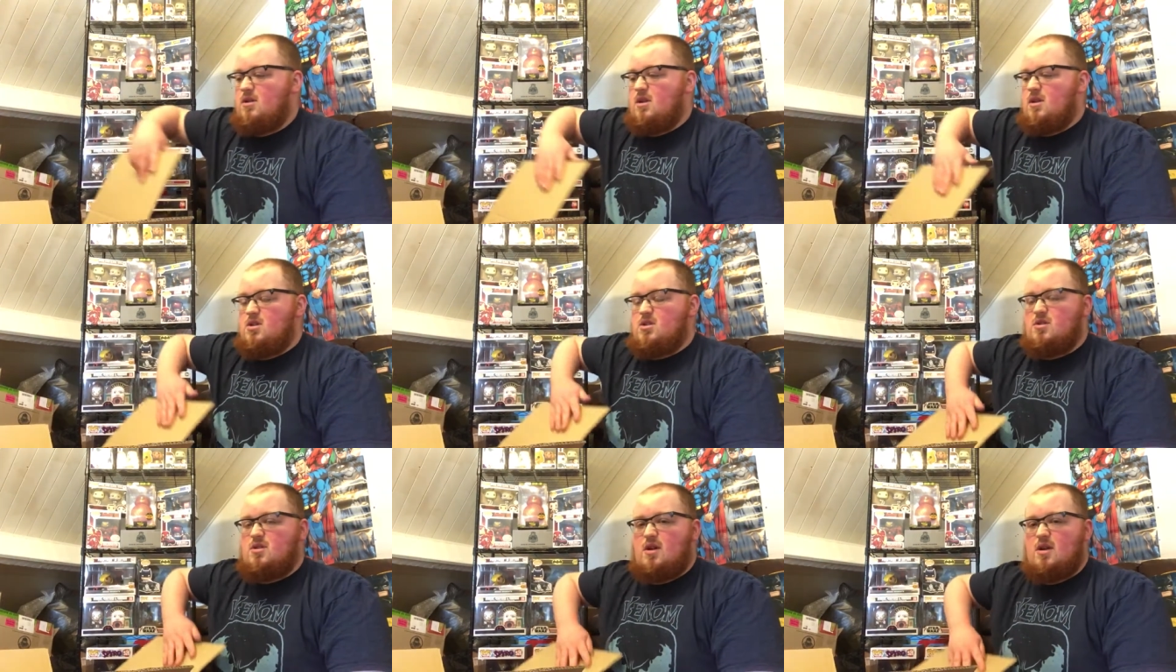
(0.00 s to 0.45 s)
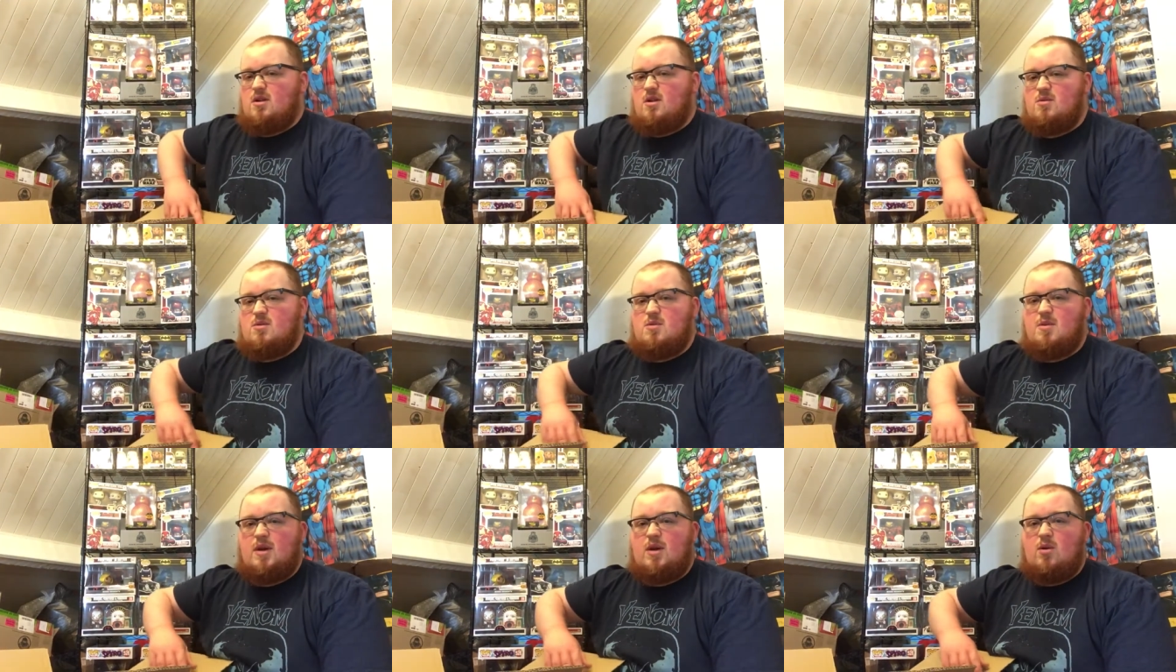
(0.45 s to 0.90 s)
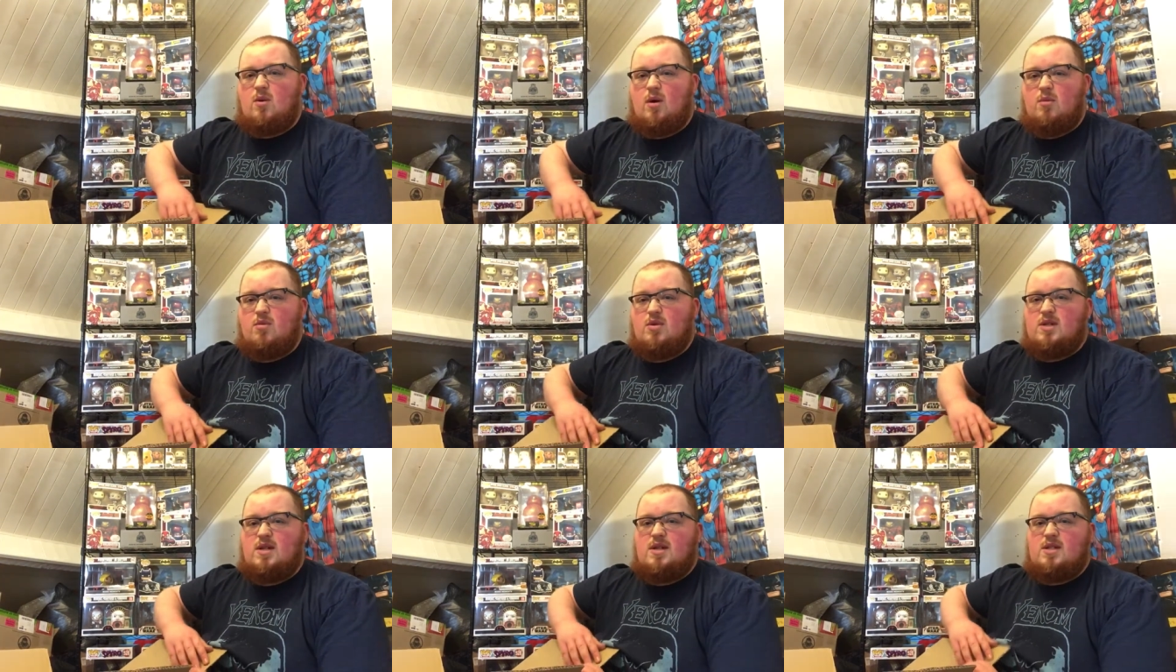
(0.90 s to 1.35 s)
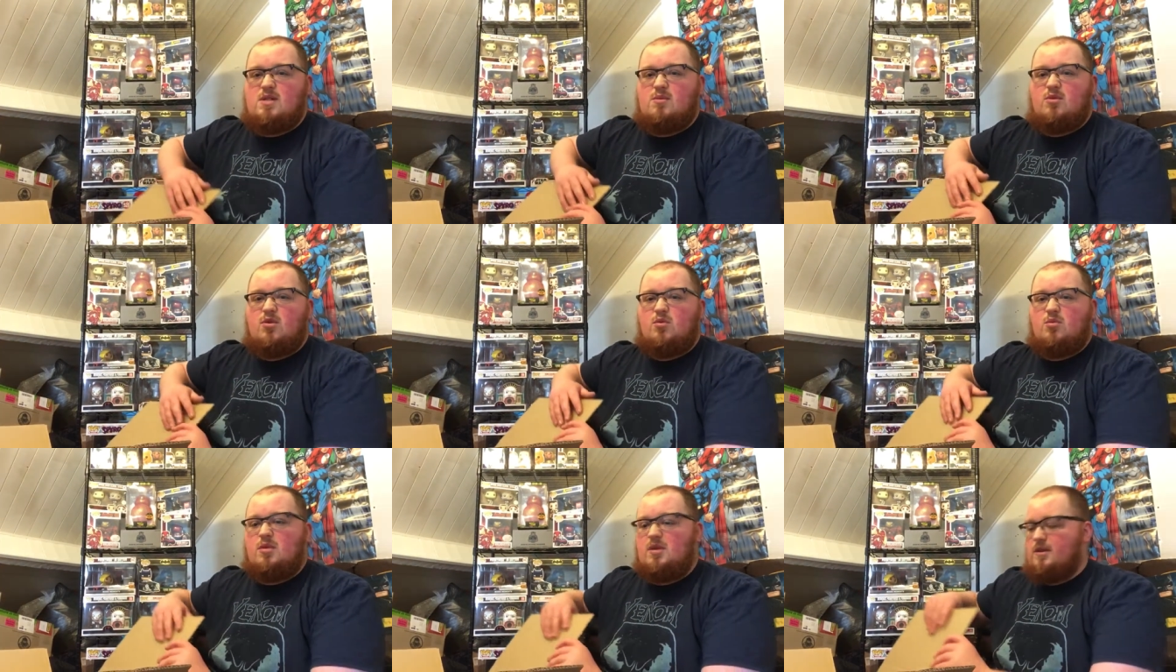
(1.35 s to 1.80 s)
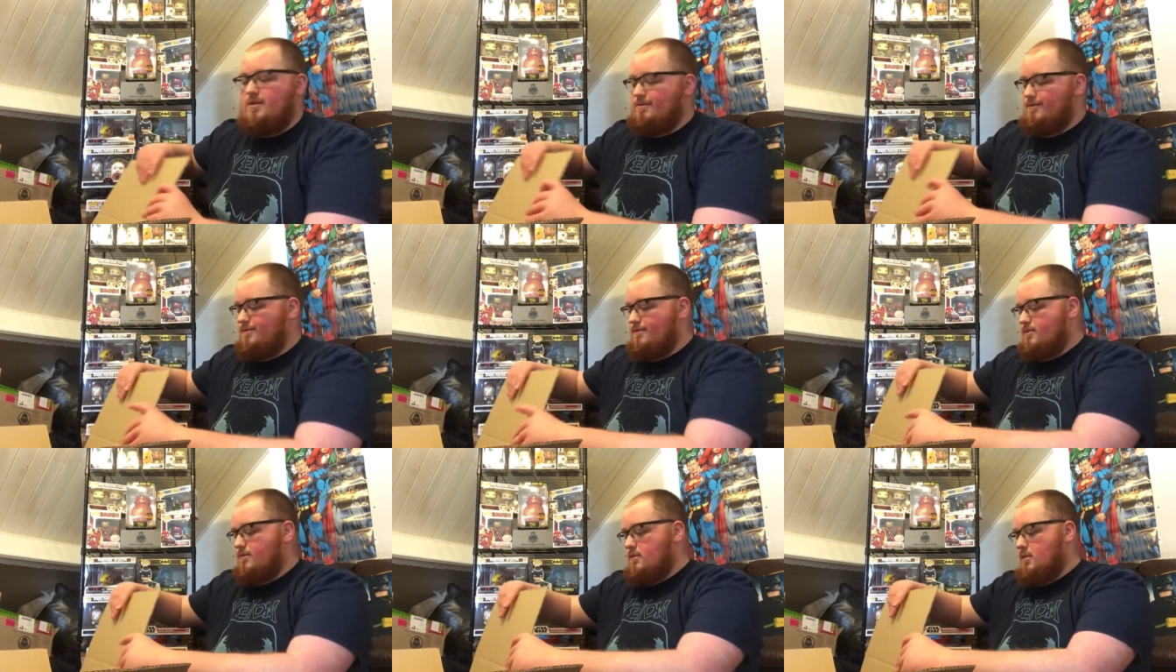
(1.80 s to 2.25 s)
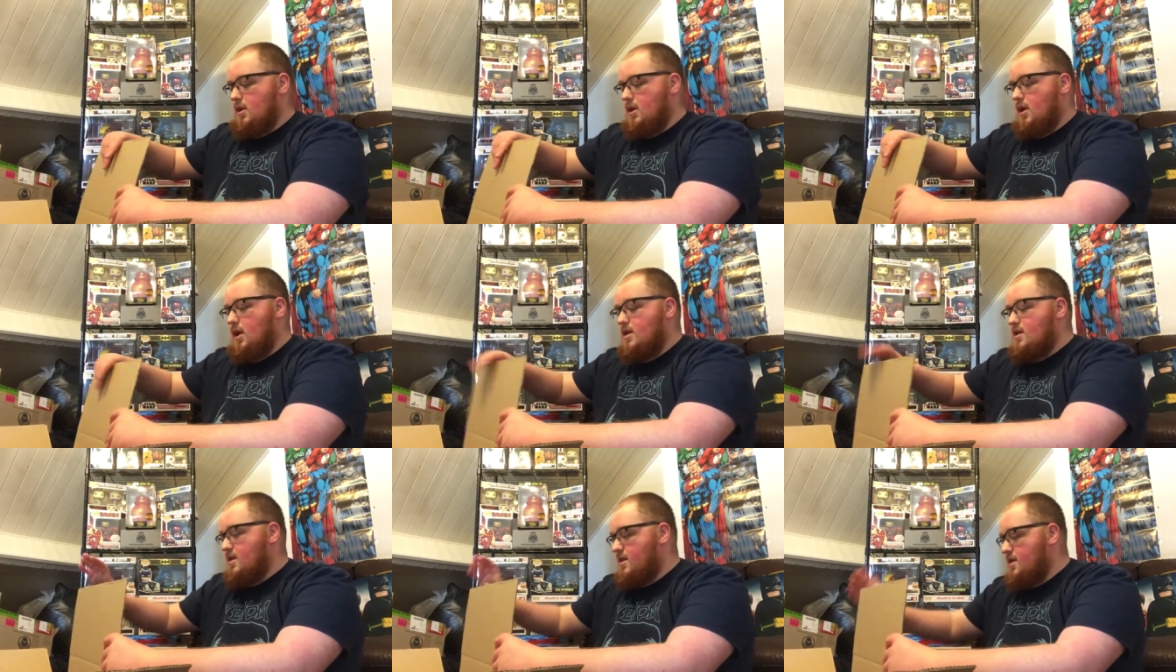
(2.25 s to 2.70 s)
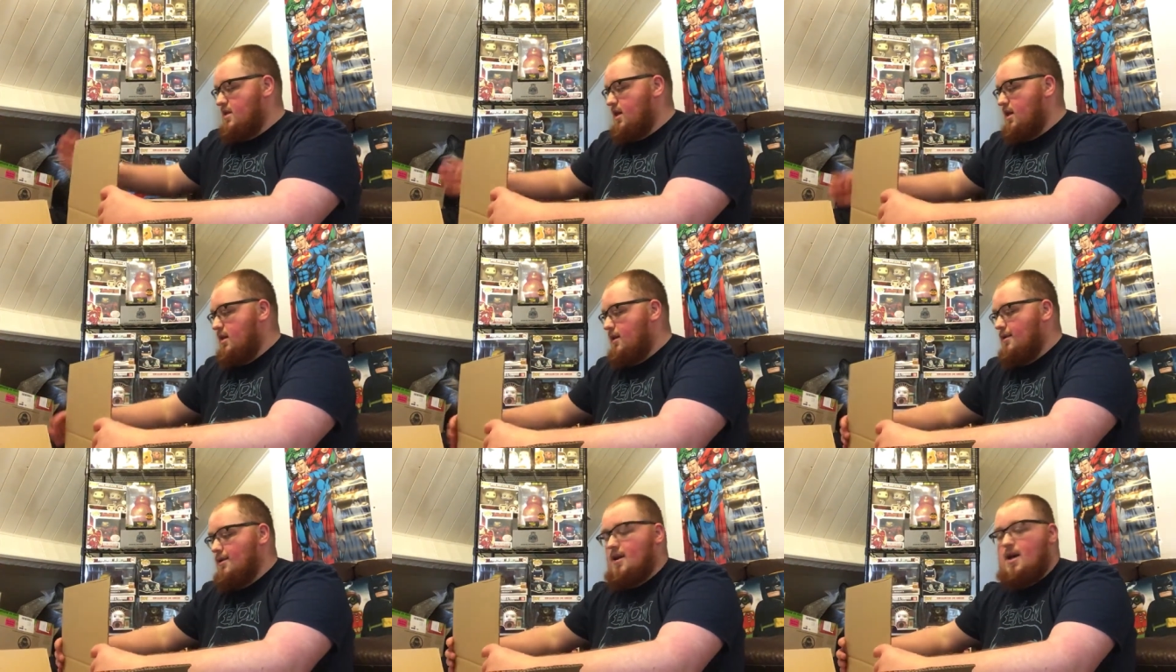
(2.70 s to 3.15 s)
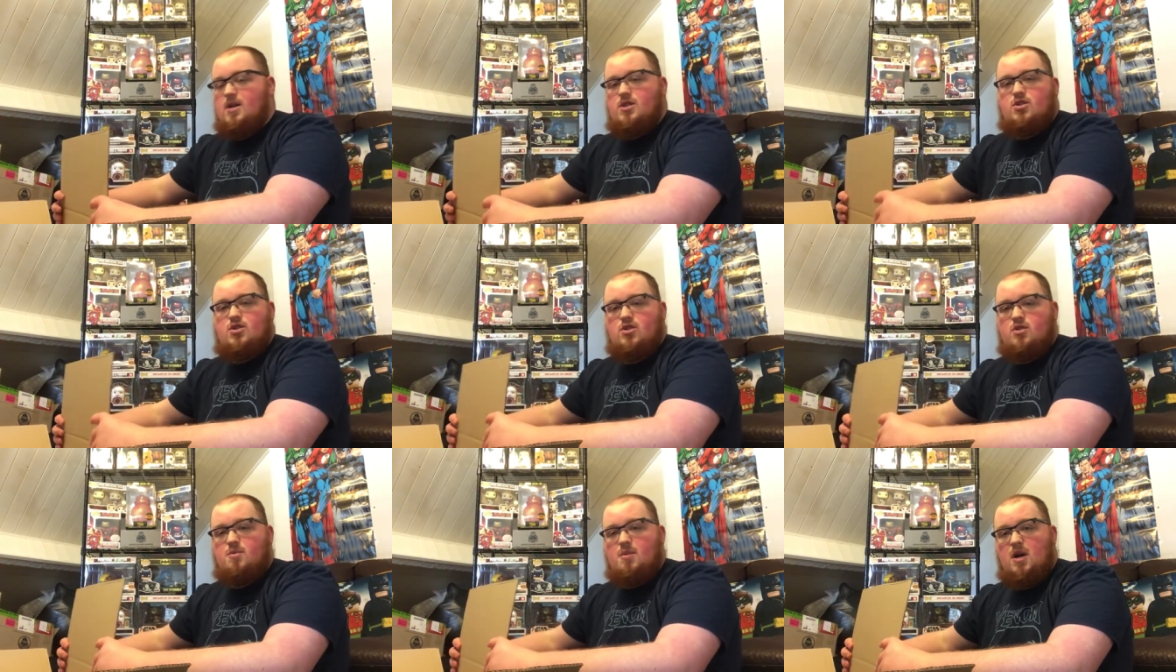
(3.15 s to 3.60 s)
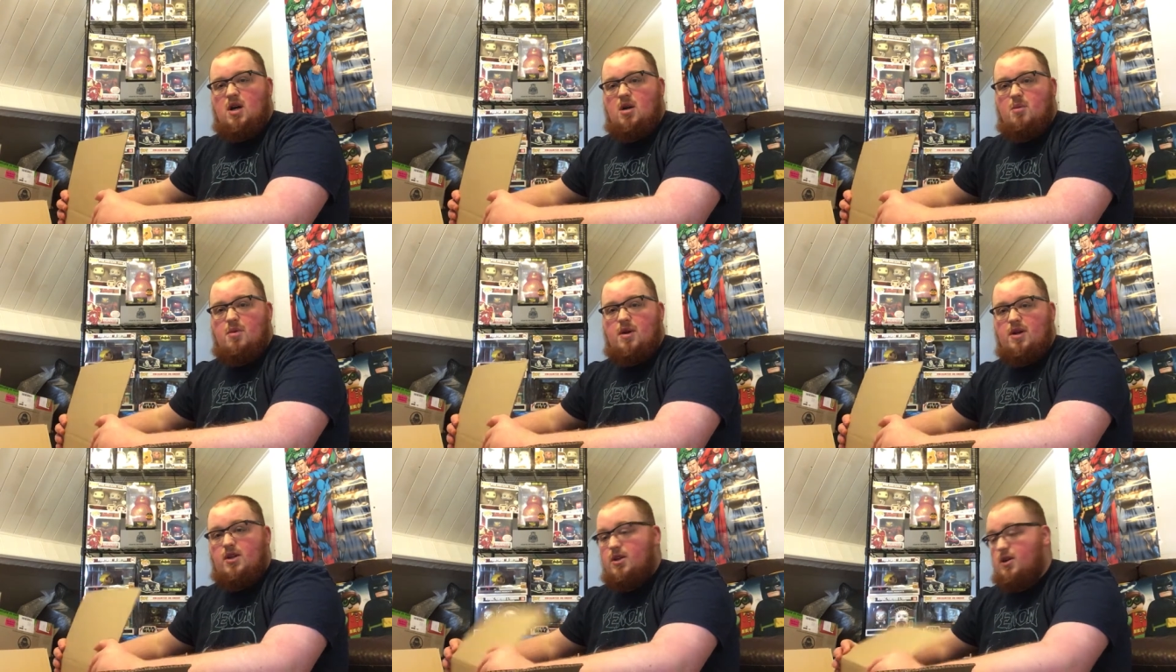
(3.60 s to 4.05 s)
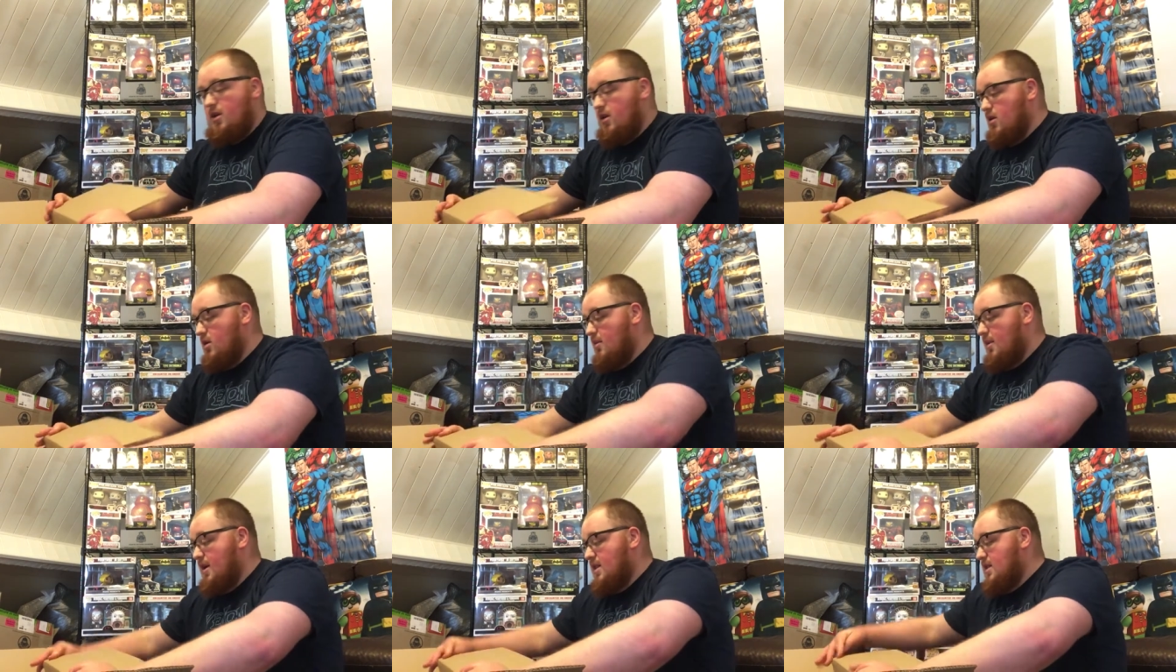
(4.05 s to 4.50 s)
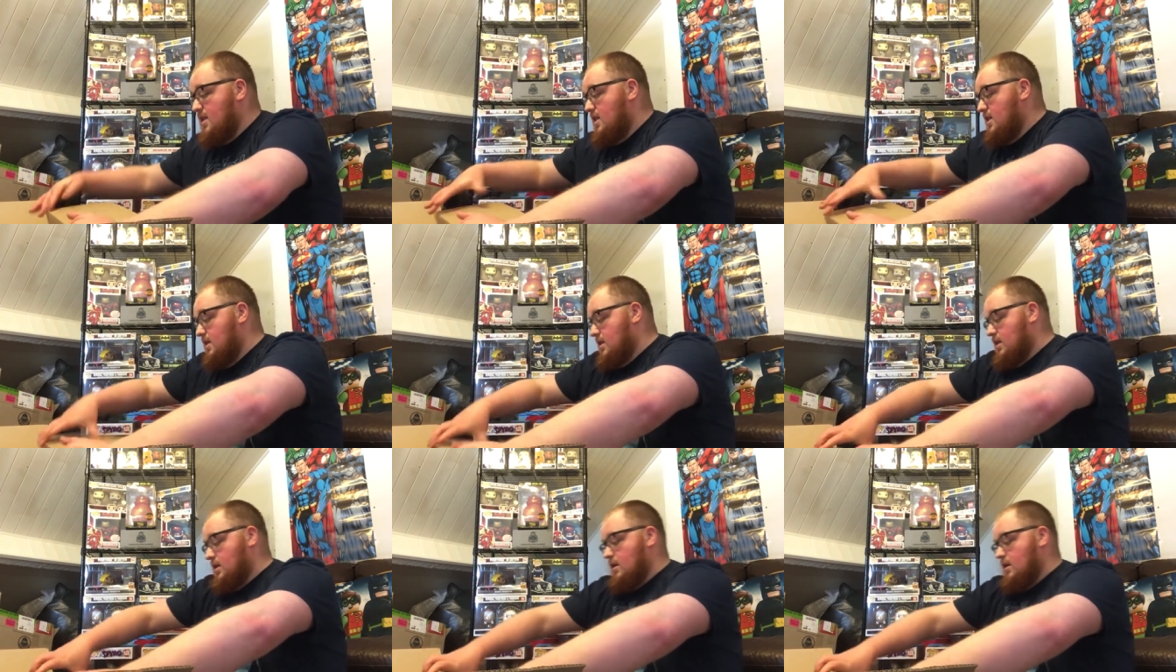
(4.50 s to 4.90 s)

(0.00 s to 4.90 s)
I just found them to be quite predictable, but as I say, that's just my opinion on the matter.